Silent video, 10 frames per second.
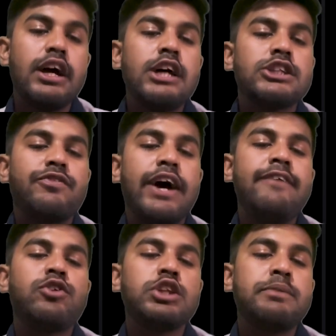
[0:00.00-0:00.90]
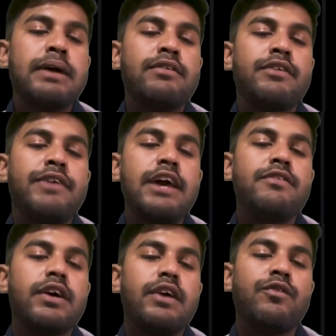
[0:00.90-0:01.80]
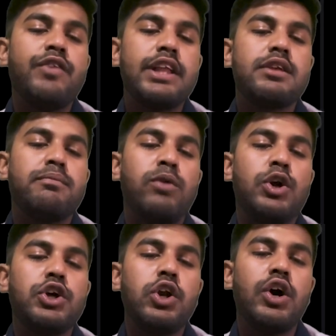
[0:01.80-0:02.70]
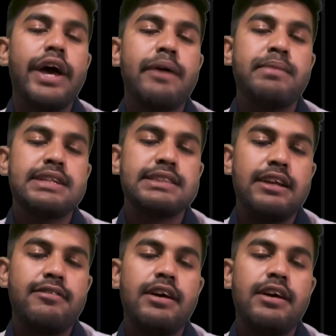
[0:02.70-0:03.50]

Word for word: So 5 to the power 5 with modulo m itself.